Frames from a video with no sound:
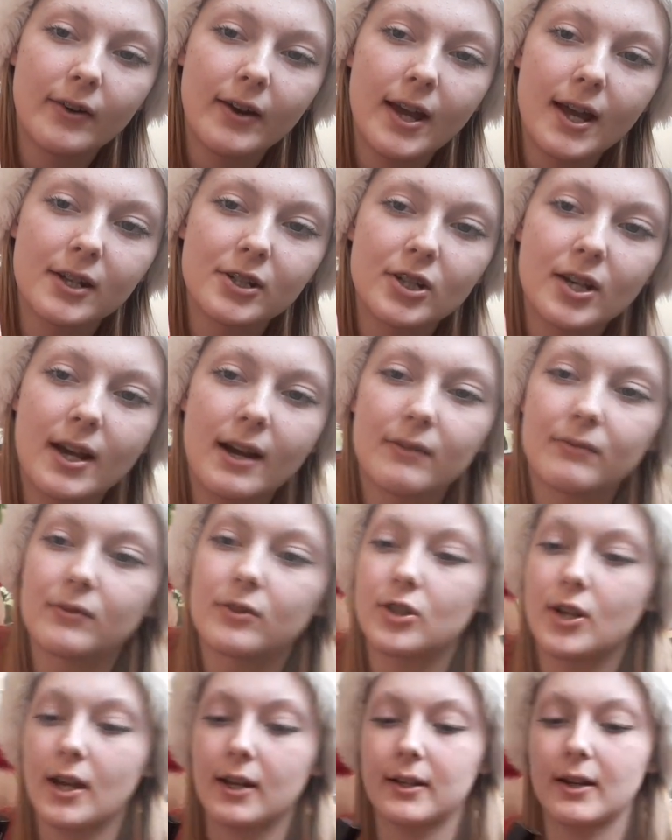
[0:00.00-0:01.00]
I actually haven't
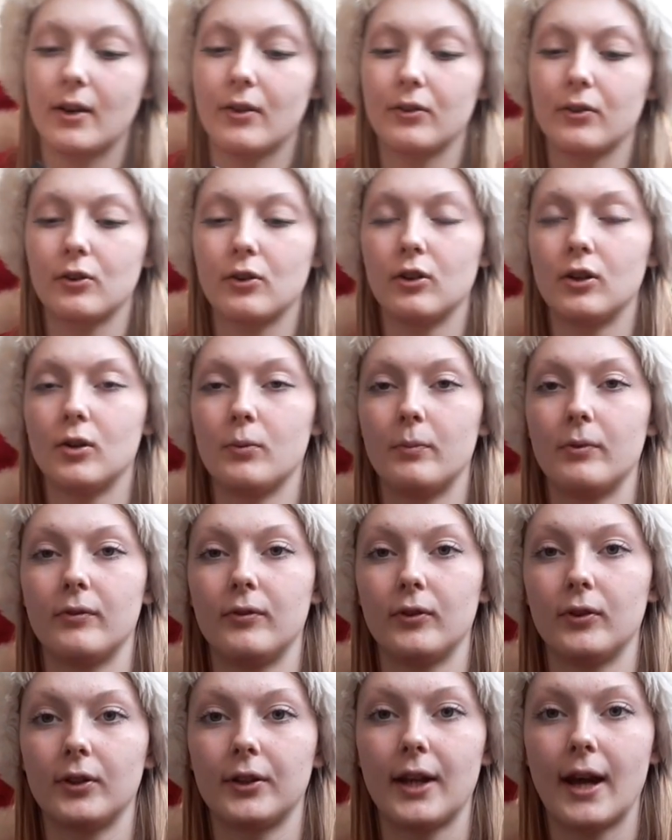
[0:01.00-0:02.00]
checked out the colour
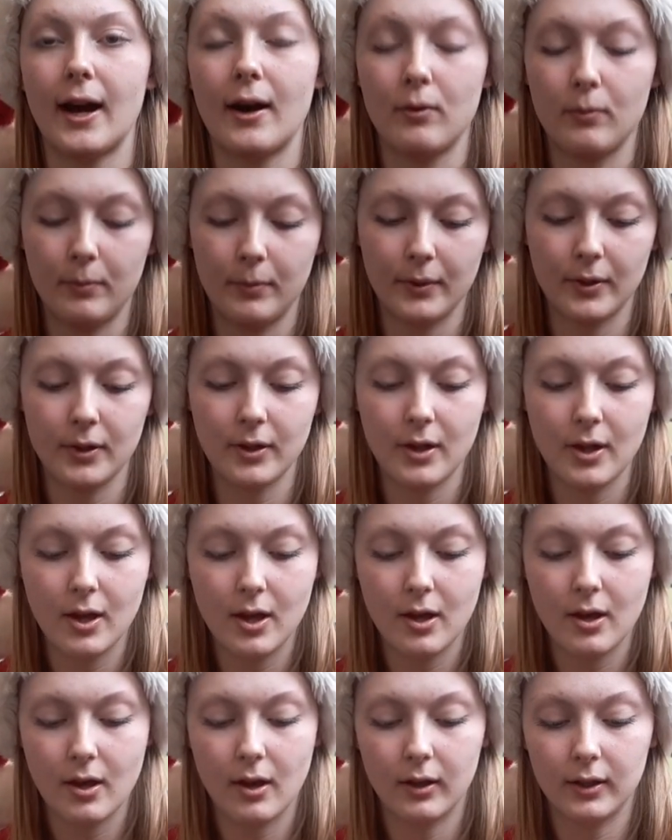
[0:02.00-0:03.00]
before now, but
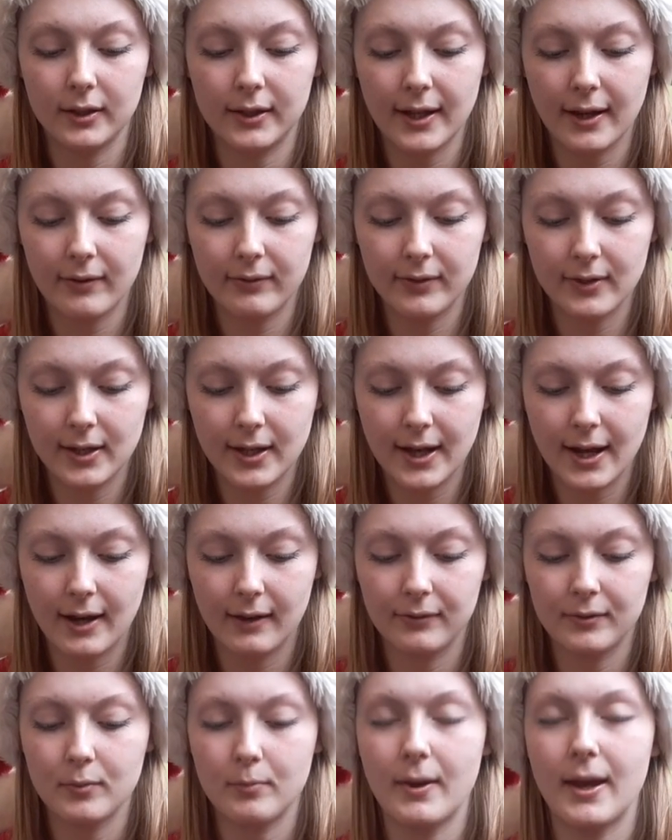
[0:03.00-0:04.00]
I'll definitely
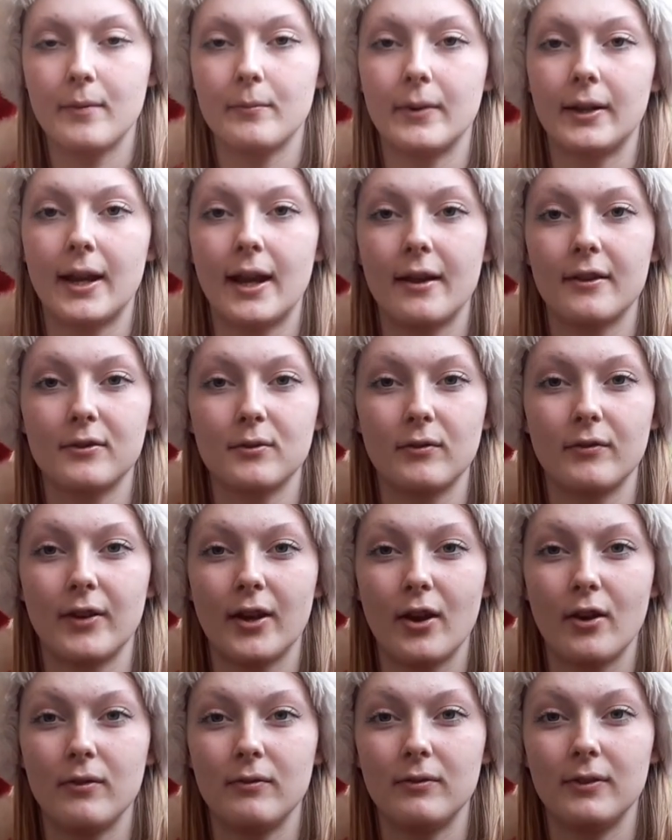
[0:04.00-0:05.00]
have to paint my nails with it,
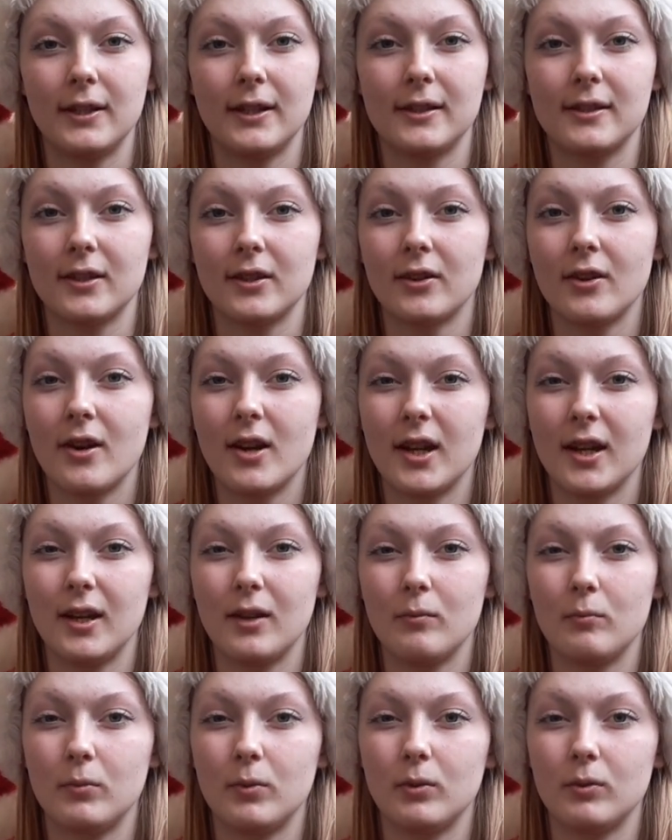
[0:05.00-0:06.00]
hopefully
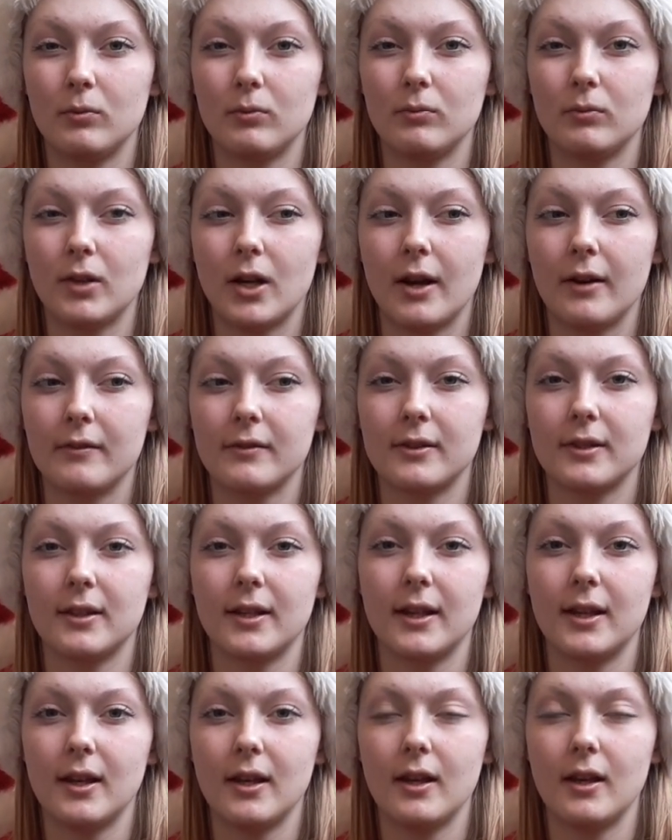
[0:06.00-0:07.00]
tonight.
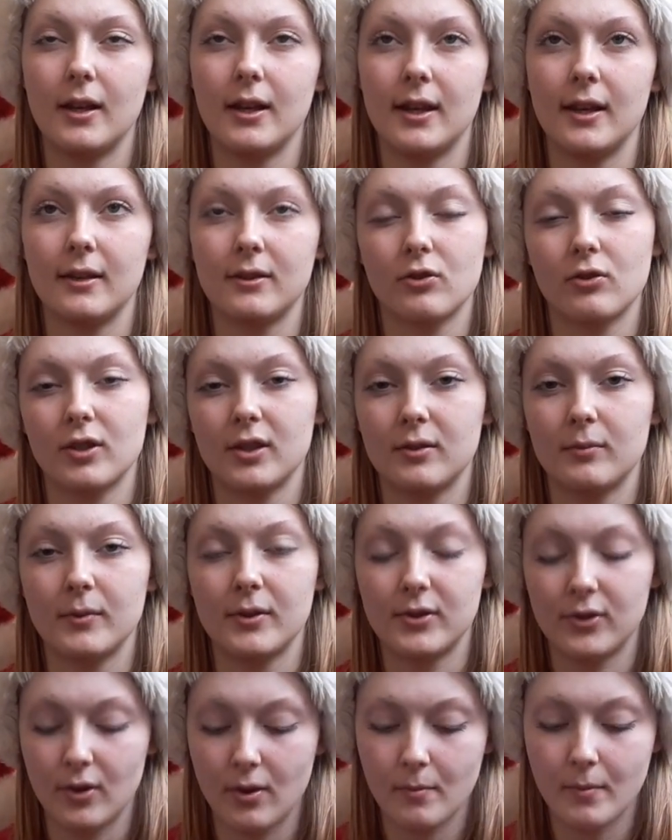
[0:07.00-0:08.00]
Obviously it is
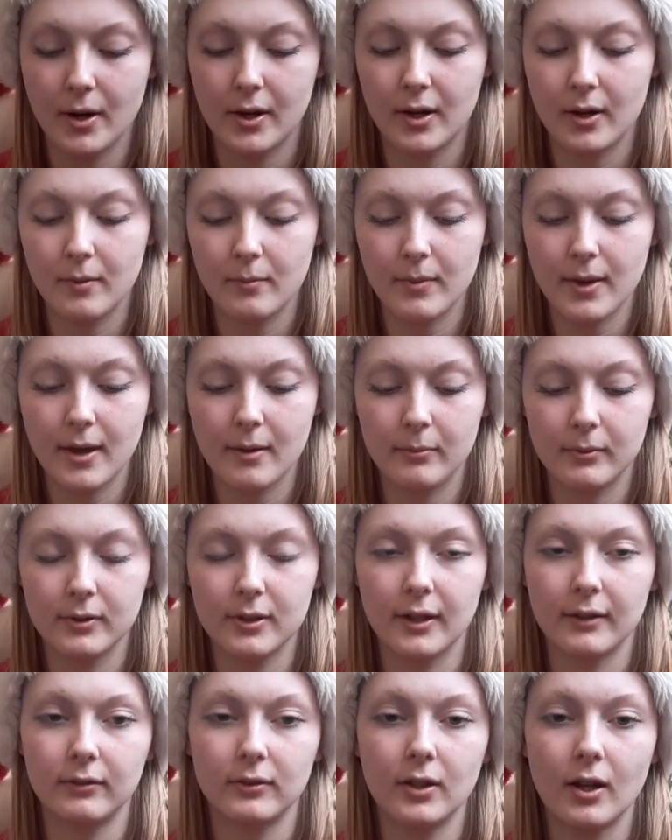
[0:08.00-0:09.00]
Christmas, so I might not be able
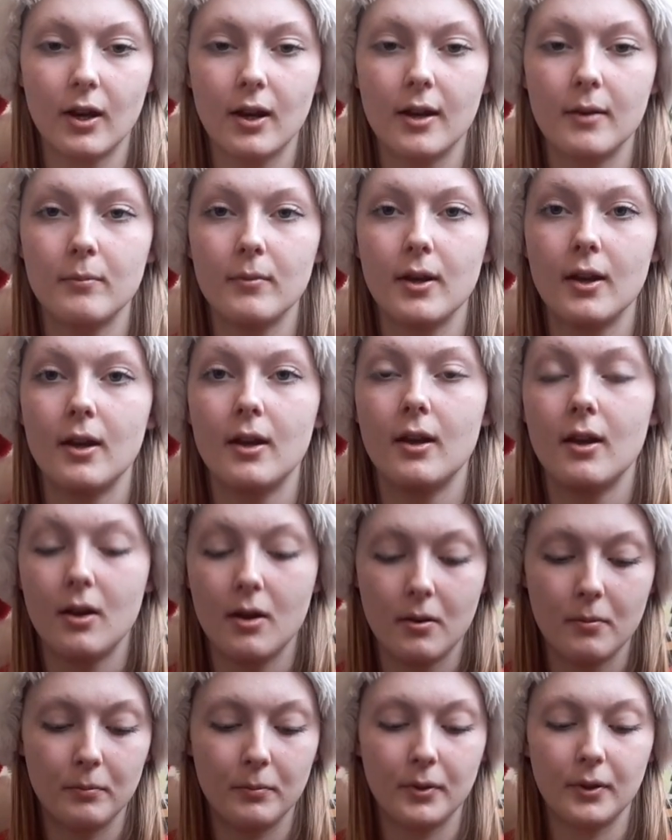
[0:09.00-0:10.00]
to have time,
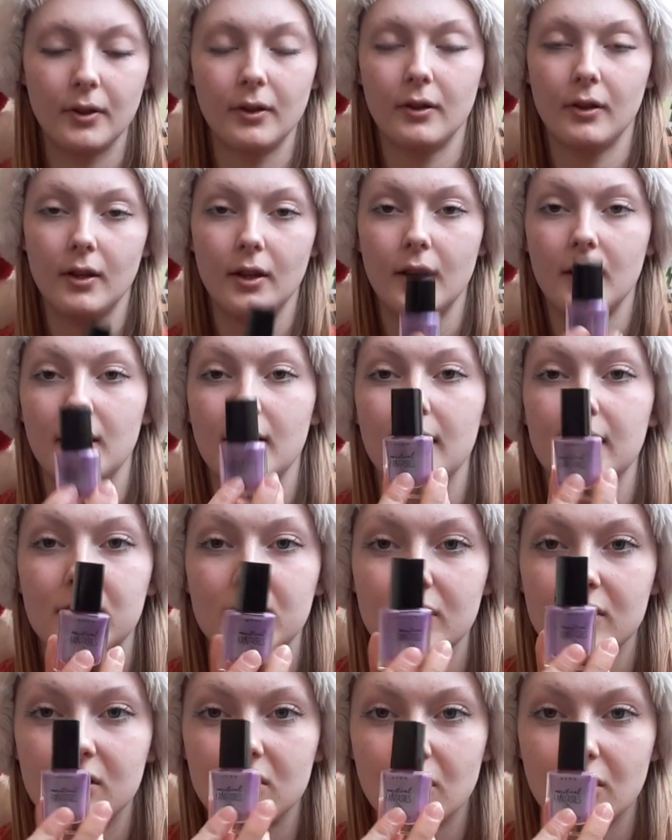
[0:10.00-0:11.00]
but it
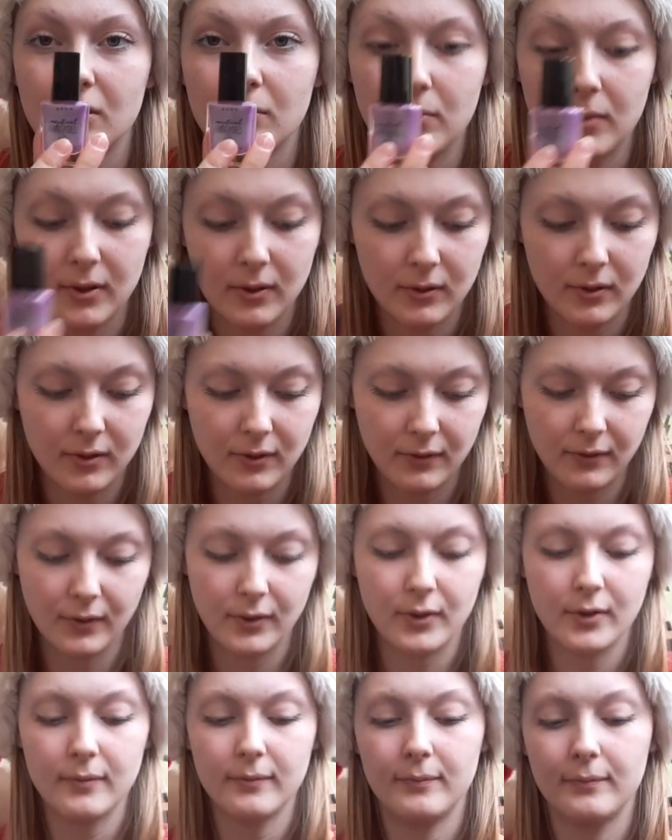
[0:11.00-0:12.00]
does look
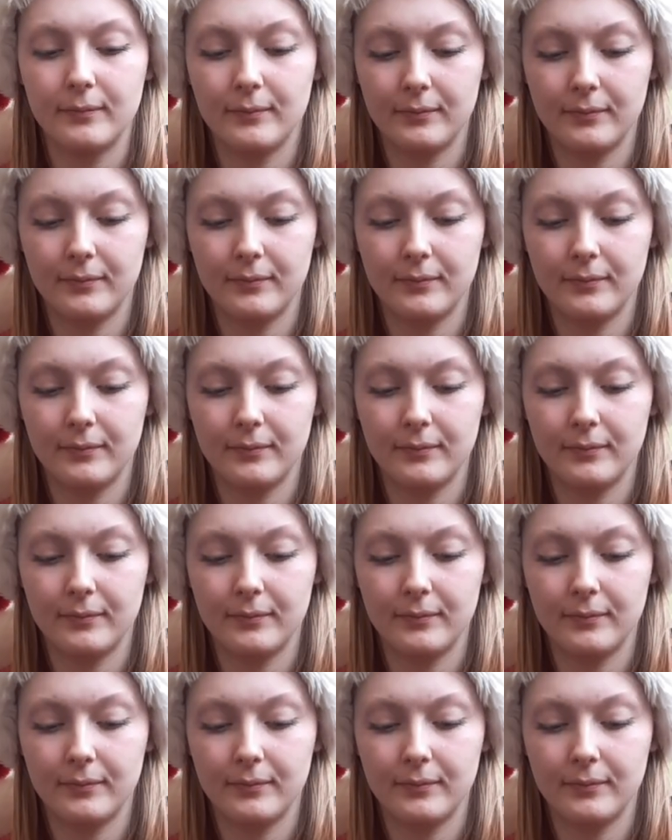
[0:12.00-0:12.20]
beautiful.